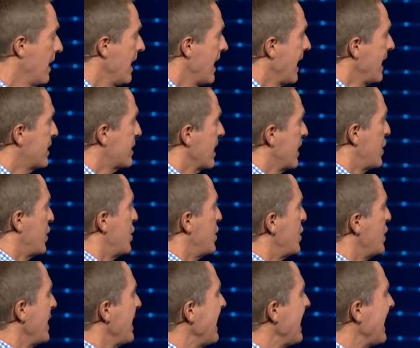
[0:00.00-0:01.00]
He said,
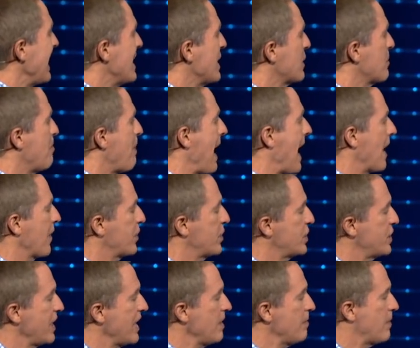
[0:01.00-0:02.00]
she is
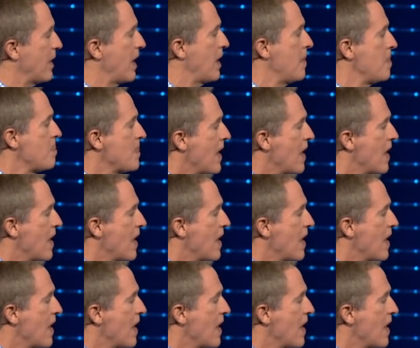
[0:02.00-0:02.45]
Bathsheba,